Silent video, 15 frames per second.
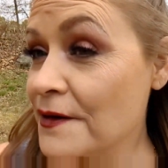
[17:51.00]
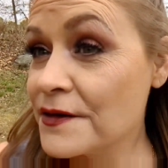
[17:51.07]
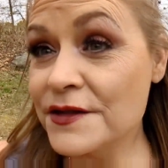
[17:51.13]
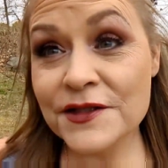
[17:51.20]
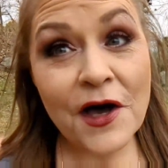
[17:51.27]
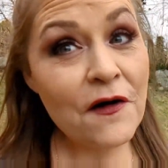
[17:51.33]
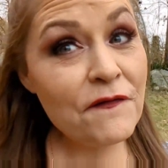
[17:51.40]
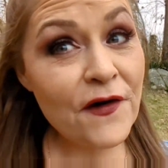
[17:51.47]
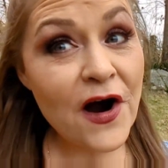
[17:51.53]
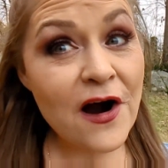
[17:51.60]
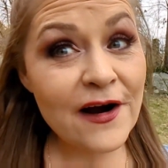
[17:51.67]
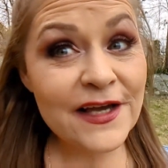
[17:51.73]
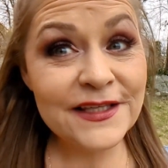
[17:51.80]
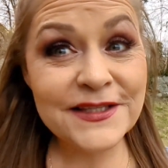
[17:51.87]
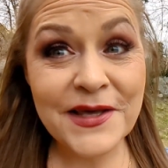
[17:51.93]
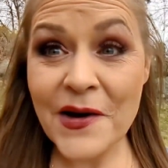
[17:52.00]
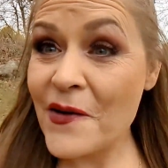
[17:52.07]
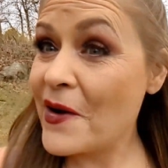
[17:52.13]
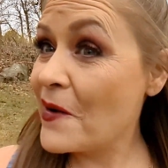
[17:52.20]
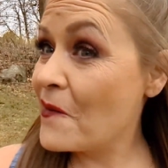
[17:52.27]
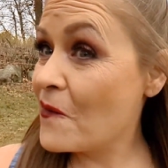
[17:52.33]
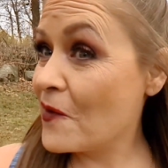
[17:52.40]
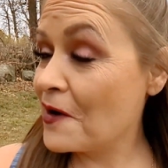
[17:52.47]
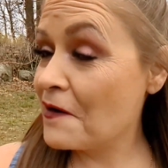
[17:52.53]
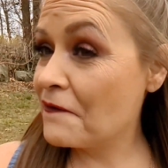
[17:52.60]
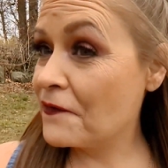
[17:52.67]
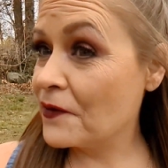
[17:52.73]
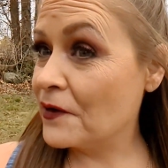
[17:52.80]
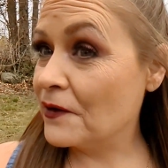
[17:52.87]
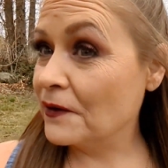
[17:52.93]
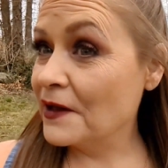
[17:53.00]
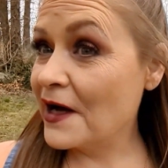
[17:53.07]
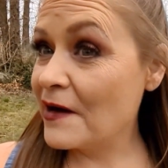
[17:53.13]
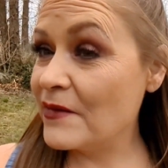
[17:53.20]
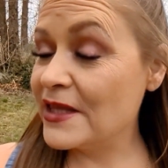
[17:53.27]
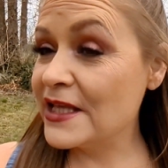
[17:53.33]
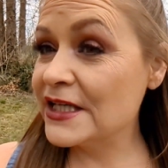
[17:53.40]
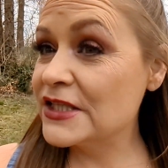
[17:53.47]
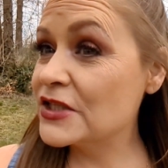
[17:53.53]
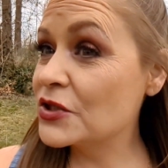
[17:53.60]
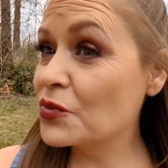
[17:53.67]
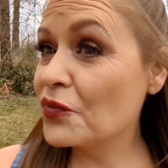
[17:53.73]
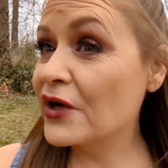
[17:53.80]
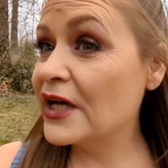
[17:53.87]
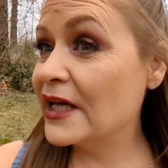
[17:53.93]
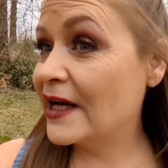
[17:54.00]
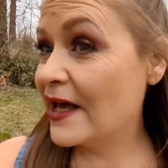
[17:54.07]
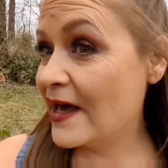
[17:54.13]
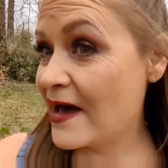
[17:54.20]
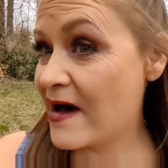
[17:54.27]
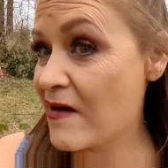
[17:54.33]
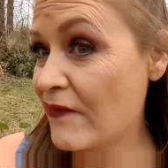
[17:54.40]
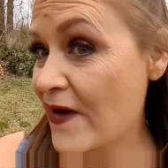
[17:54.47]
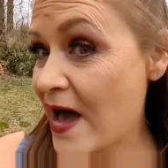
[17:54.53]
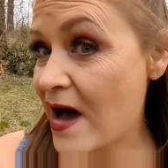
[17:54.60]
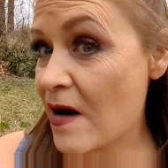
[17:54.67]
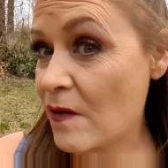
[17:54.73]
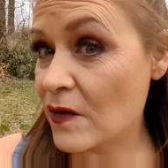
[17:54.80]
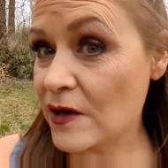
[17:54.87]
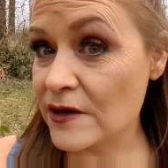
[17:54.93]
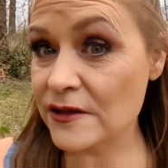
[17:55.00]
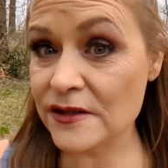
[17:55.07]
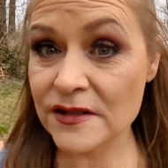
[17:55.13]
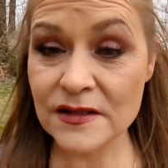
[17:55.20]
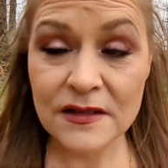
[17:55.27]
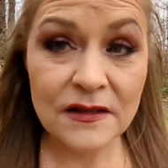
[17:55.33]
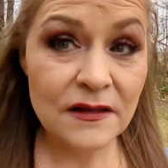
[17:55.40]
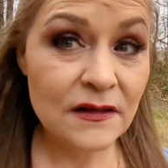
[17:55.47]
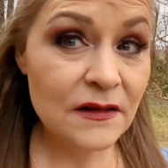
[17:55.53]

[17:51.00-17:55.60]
So far, it's going wonderful. I mean, that's 3.5 hours.